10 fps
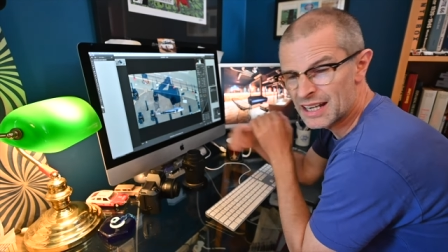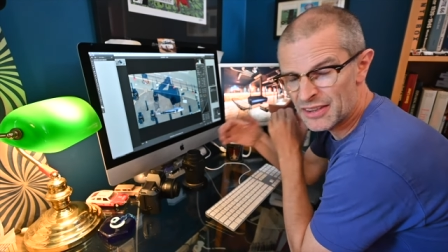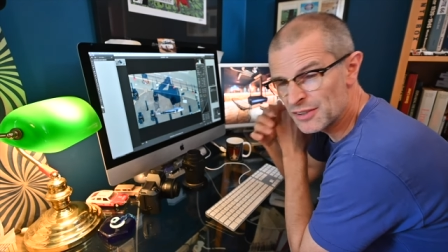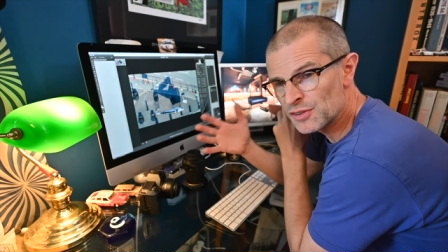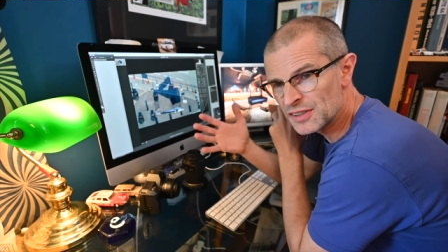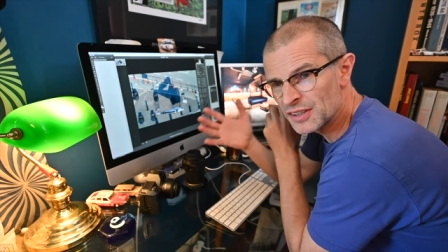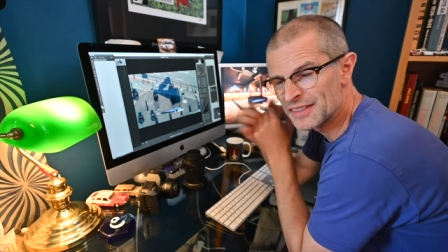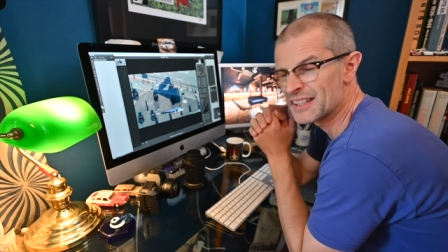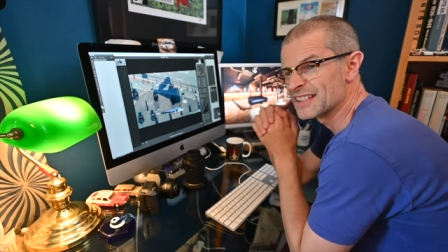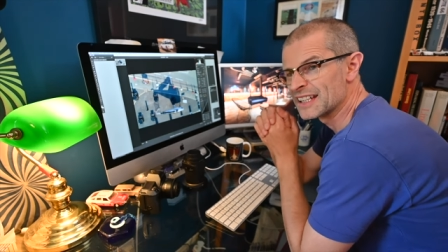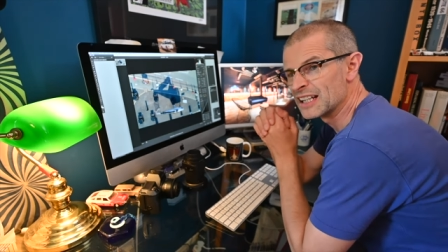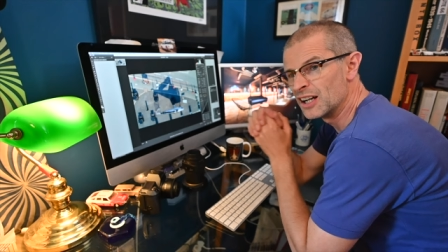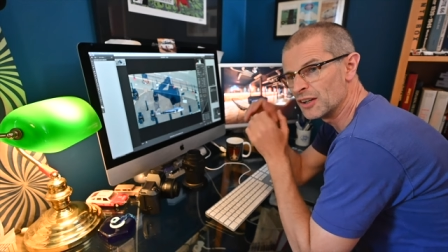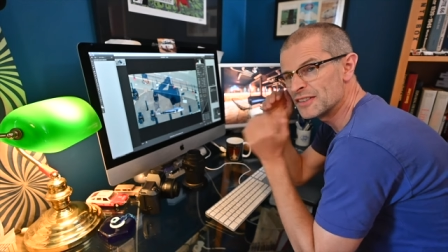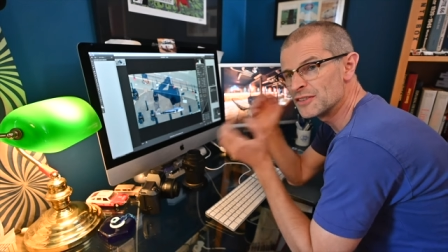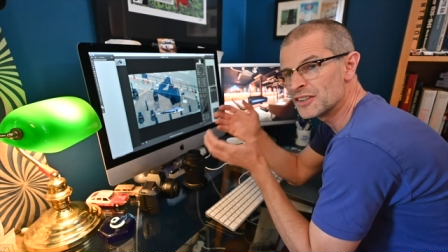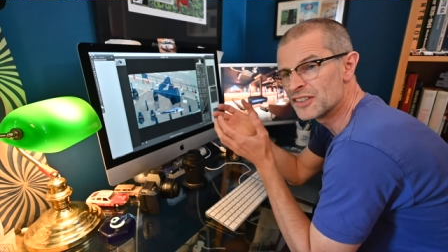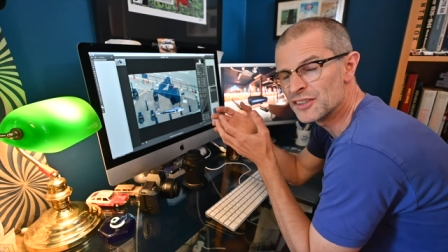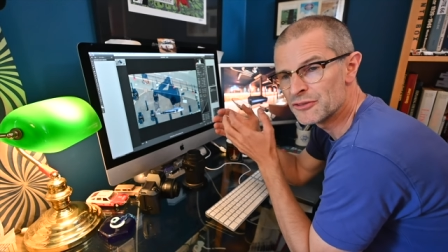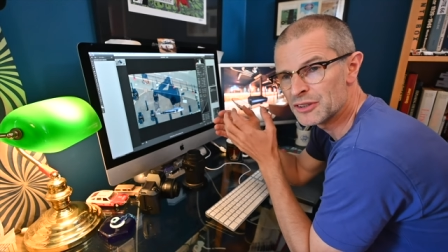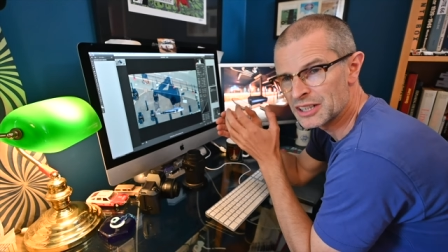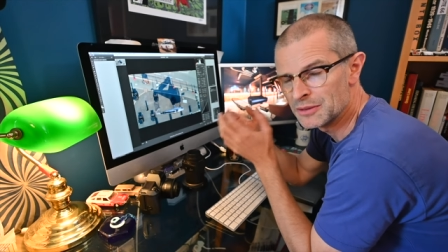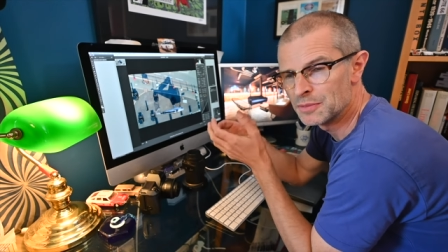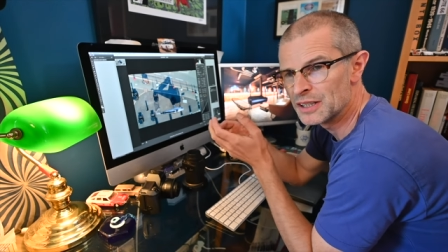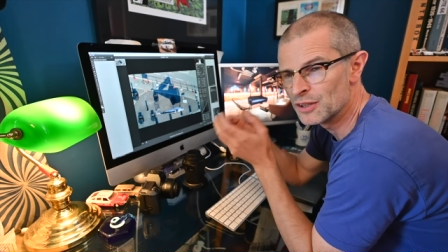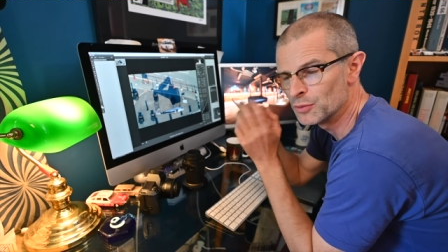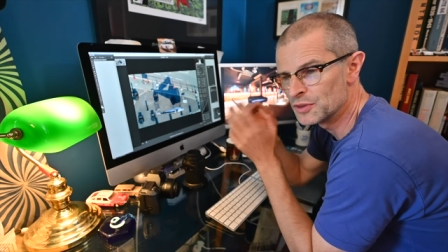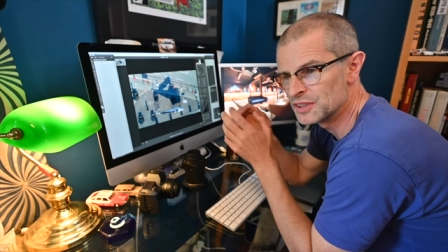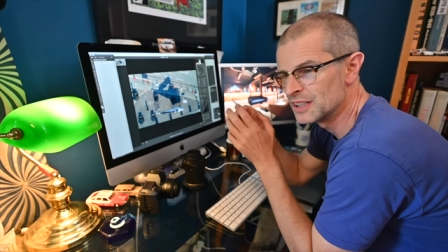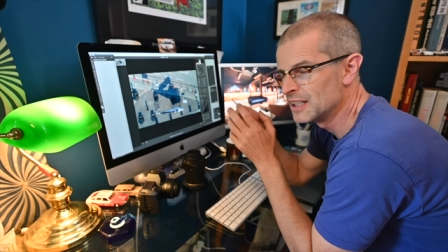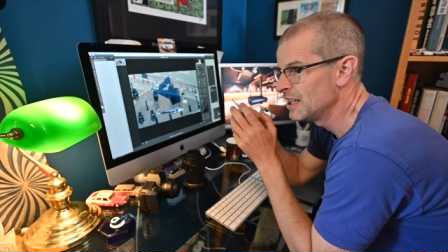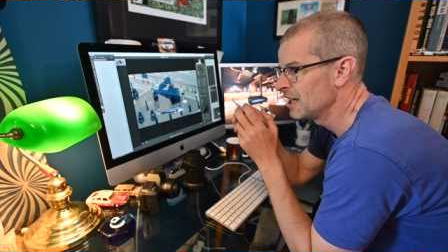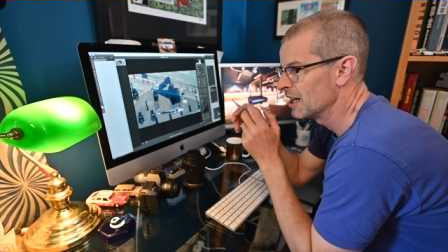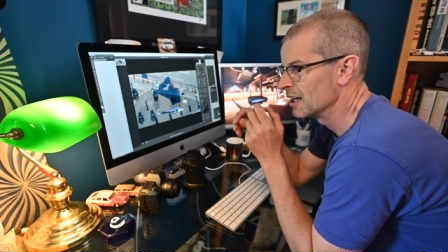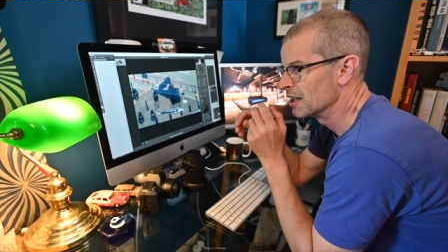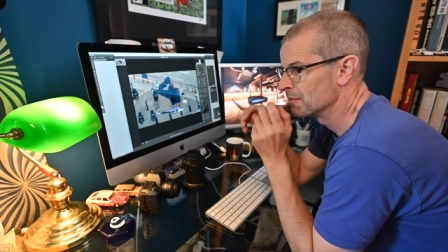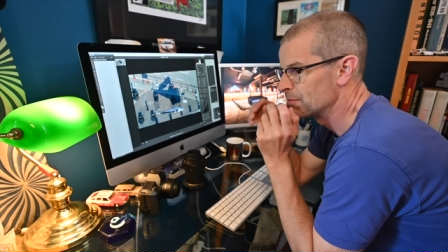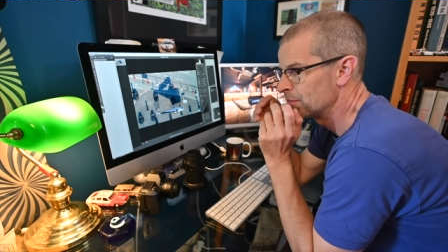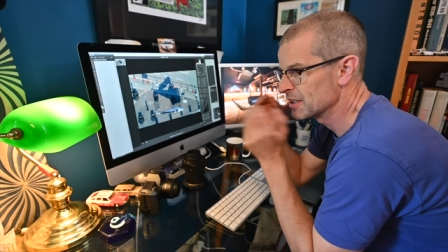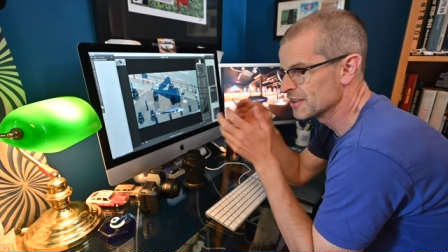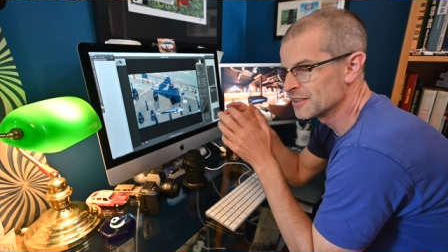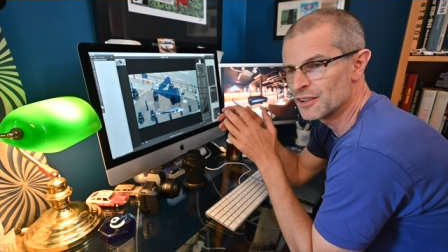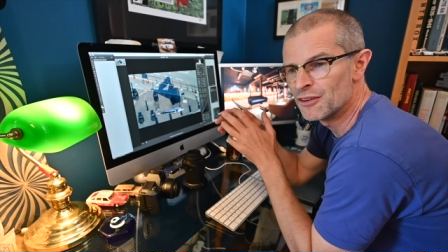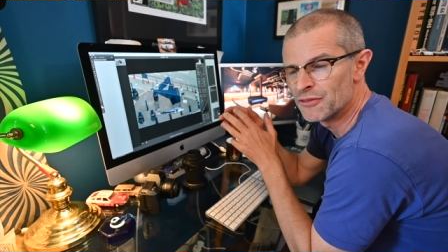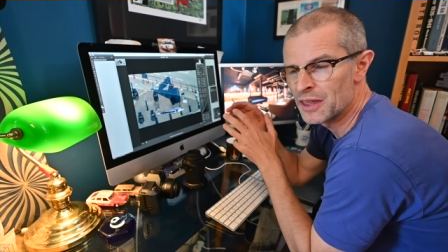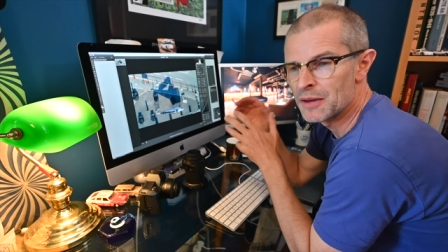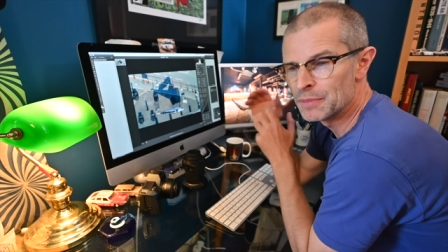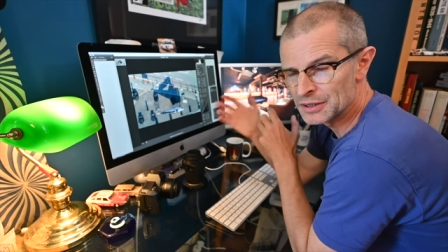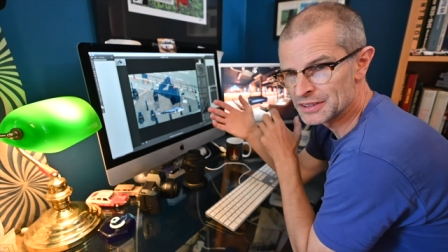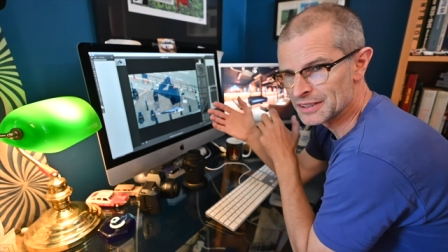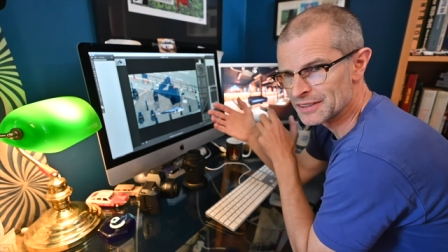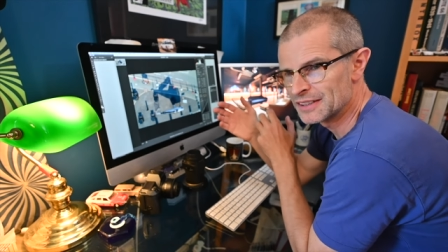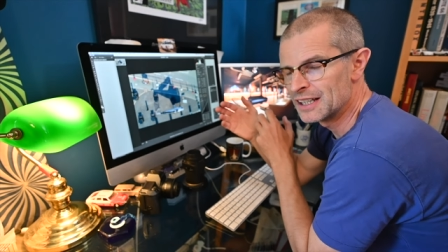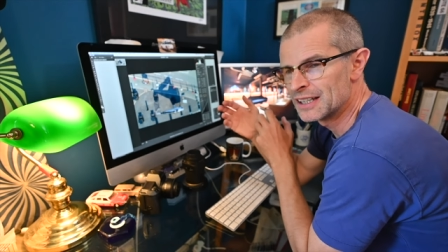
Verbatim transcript: Now, this all starts the other day. I was doing a shoot for a company that wanted uh, pictures of their buildings.